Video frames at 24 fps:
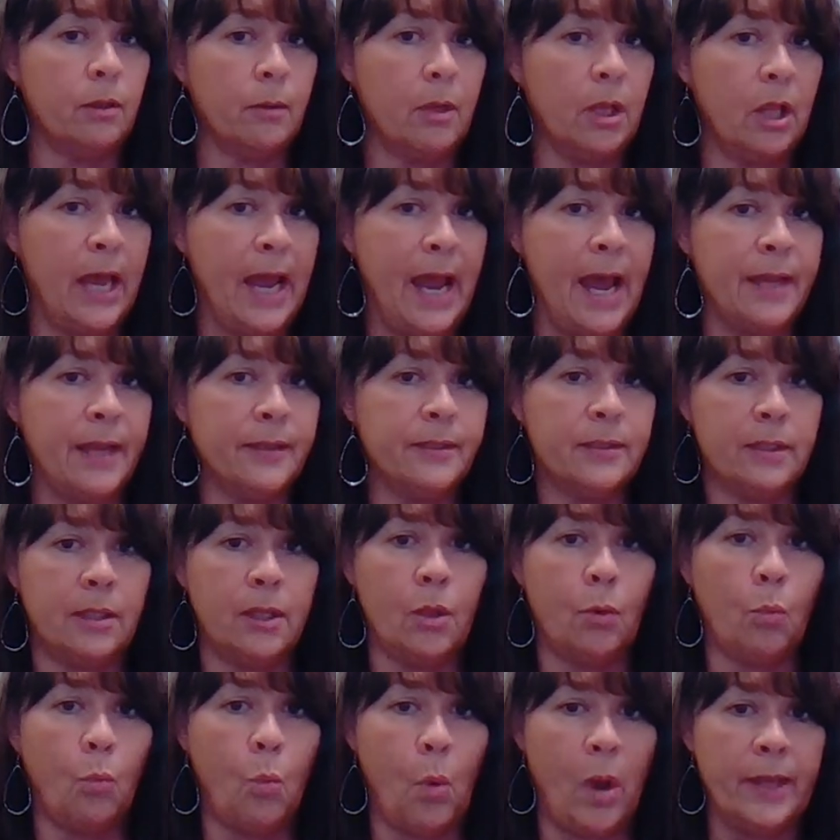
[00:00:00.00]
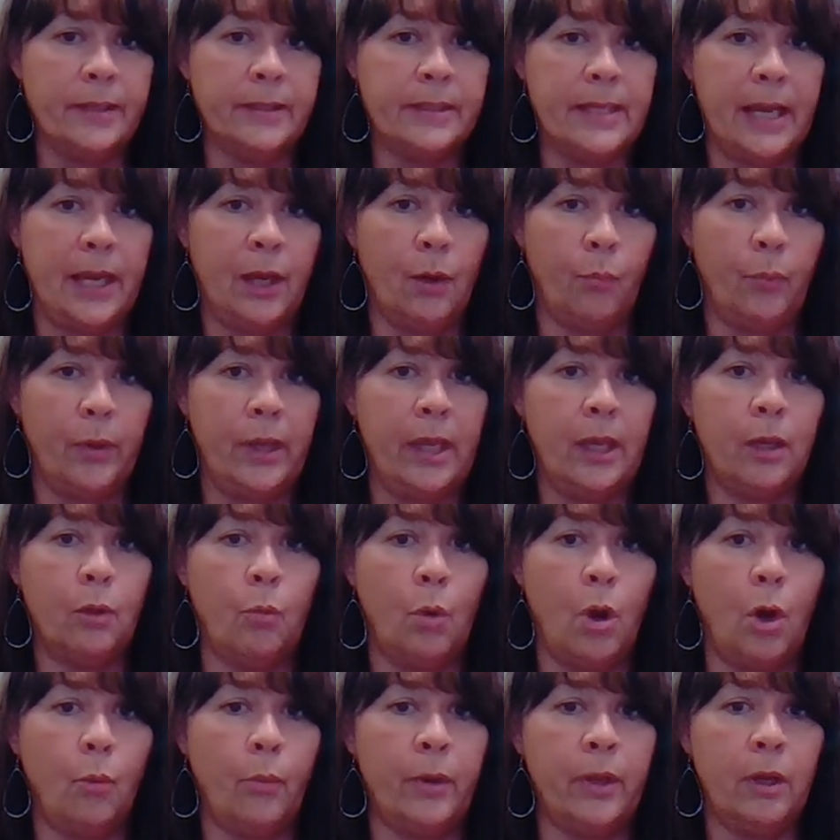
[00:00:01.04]
class the one day a week
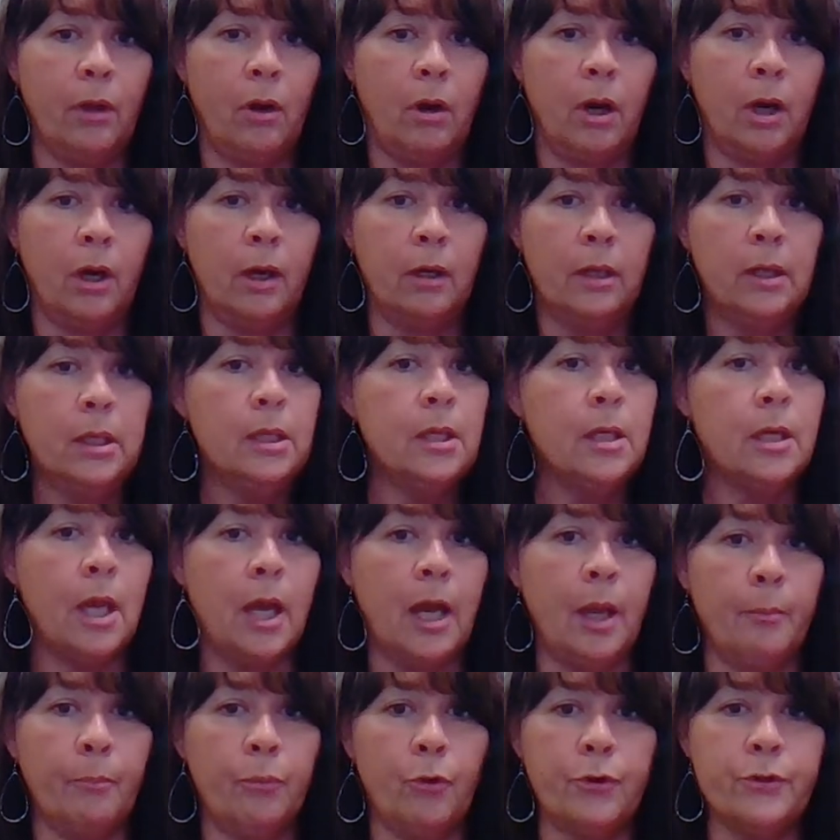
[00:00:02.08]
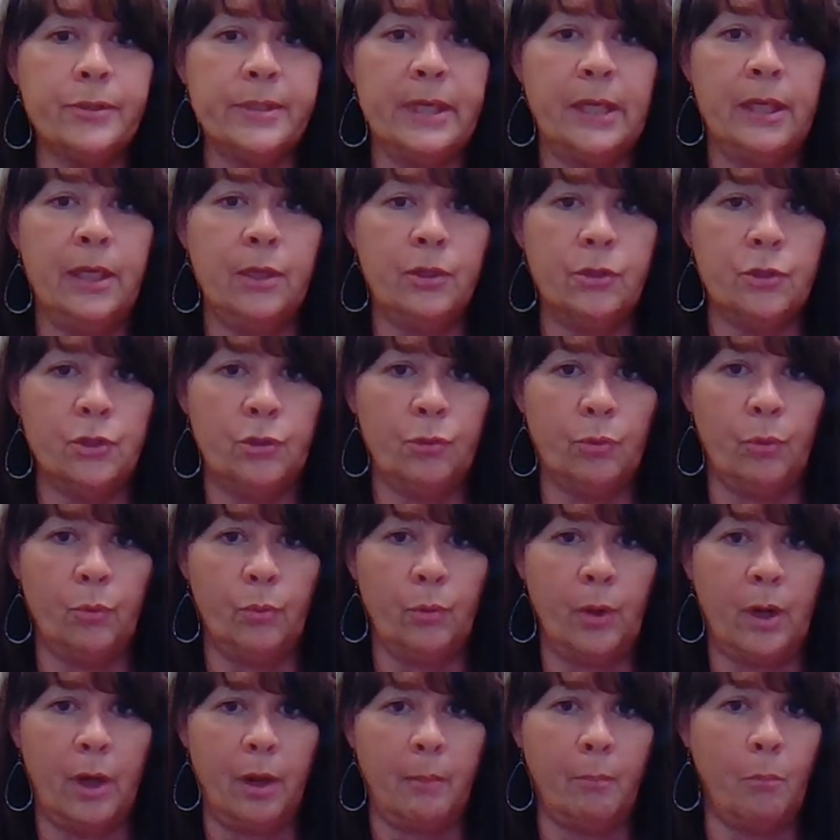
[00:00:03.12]
while we are um, proceeding
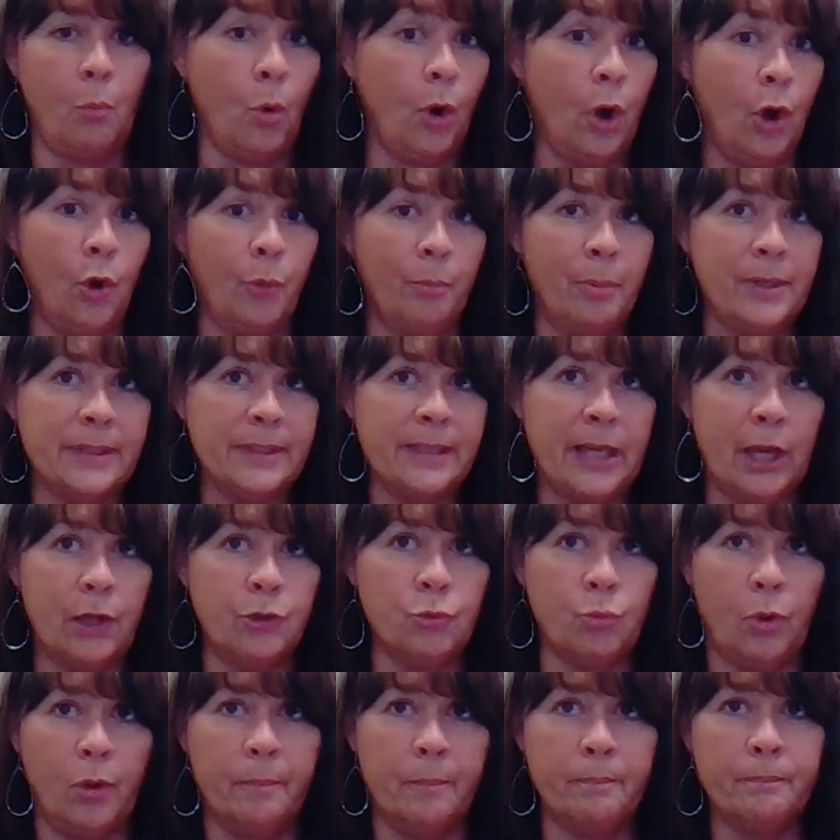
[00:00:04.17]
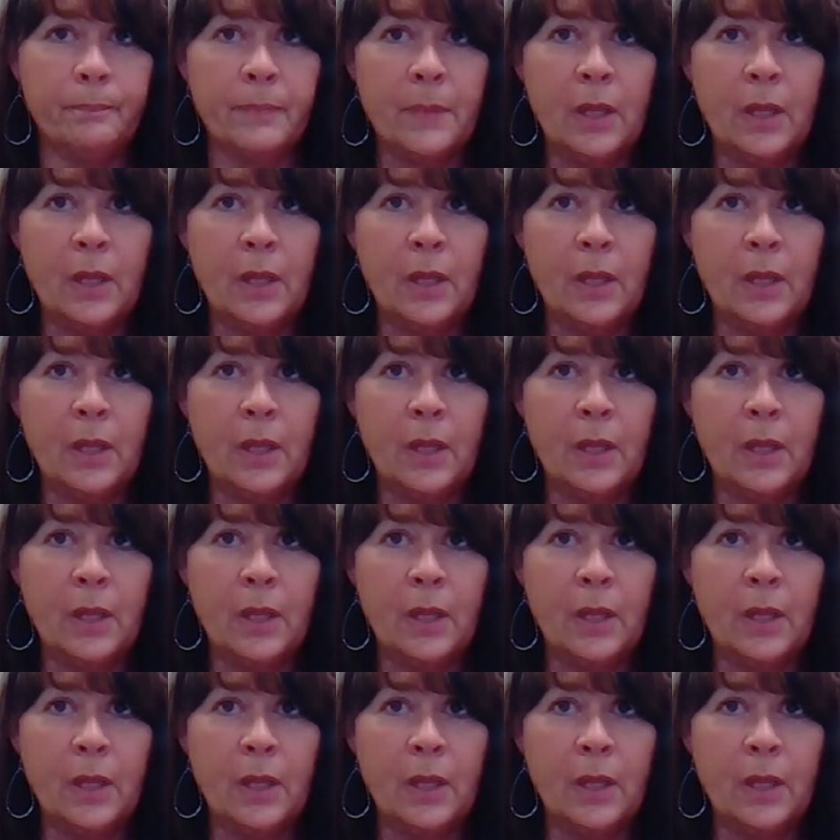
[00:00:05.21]
to a more open schedule.